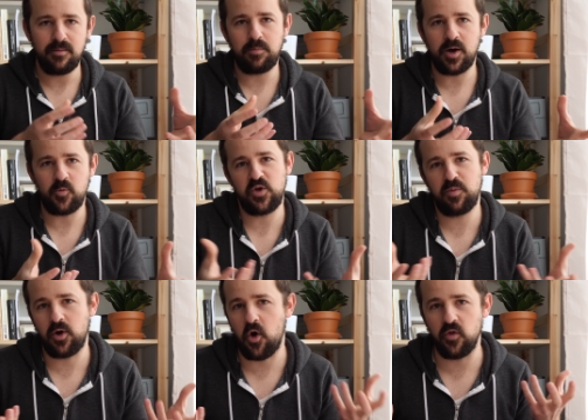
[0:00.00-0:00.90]
But when you
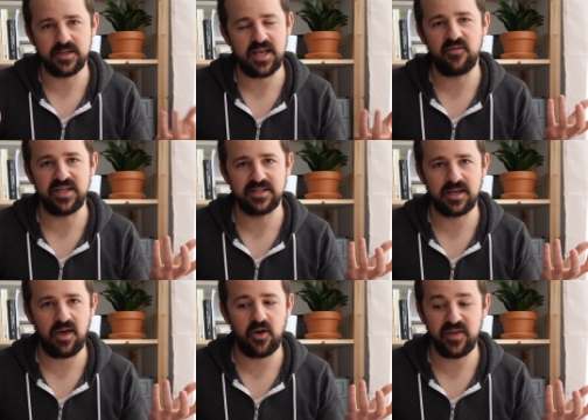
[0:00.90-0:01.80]
put all this evidence
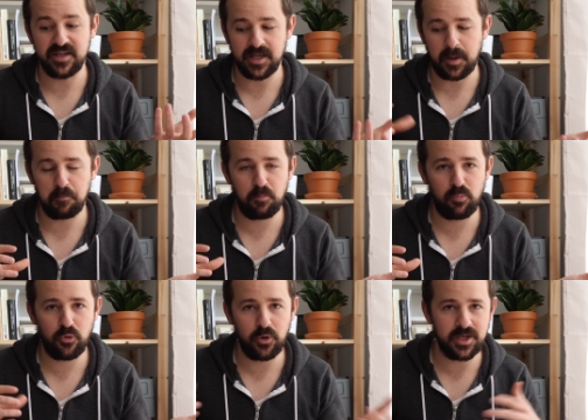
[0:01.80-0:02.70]
together, I think it's like
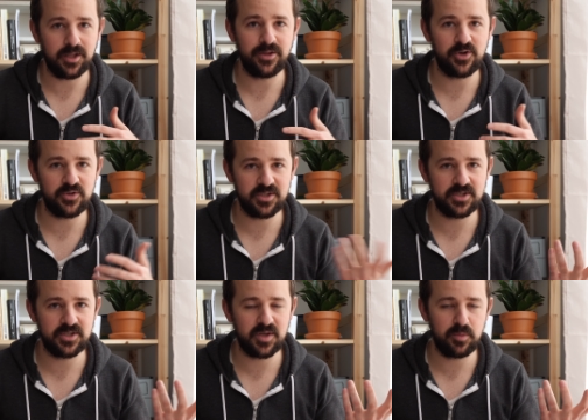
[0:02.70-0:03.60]
pretty clear this
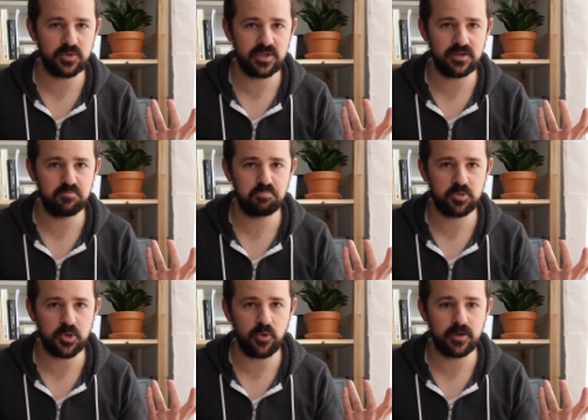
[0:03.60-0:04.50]
is a boosted
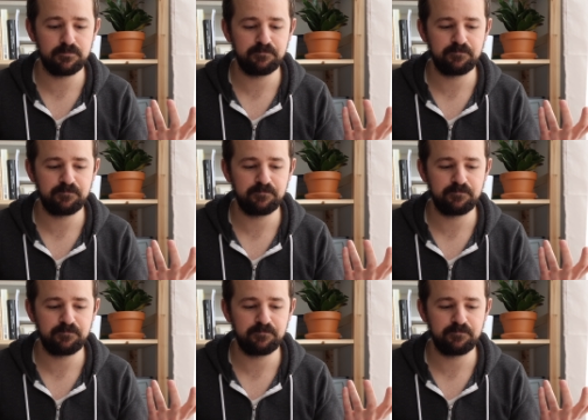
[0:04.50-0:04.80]
scooter.